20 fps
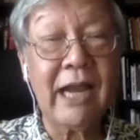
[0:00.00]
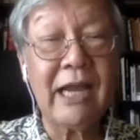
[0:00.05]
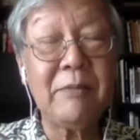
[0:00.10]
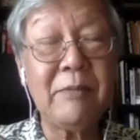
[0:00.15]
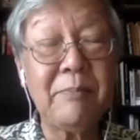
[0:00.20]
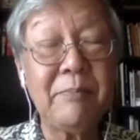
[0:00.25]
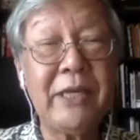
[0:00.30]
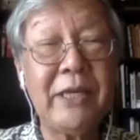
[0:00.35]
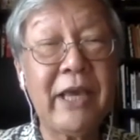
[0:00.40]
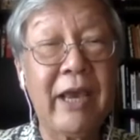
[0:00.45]

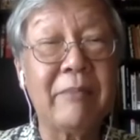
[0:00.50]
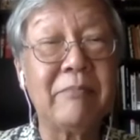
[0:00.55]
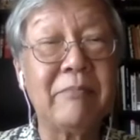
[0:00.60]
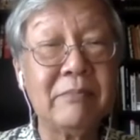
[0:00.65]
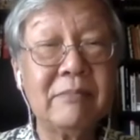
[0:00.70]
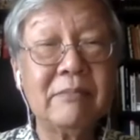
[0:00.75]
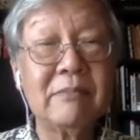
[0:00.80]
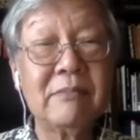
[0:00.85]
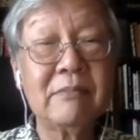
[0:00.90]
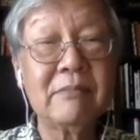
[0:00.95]
p.m.
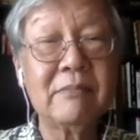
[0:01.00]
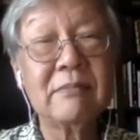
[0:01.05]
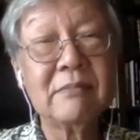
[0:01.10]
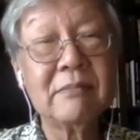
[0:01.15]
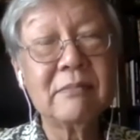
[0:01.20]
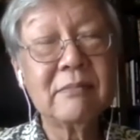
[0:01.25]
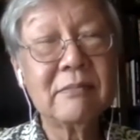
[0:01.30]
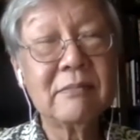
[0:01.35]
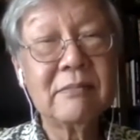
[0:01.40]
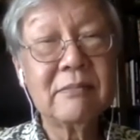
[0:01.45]

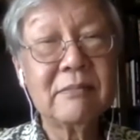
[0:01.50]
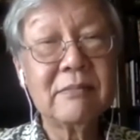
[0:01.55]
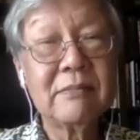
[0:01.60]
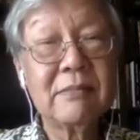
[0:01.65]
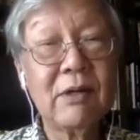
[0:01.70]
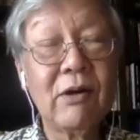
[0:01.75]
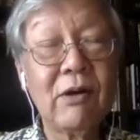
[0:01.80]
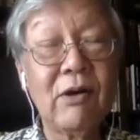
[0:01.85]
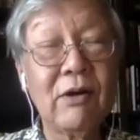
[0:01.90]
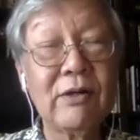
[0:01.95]

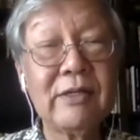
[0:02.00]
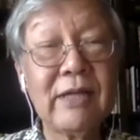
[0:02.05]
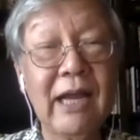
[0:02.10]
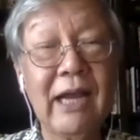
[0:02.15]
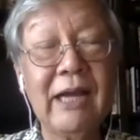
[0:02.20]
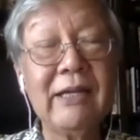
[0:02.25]
on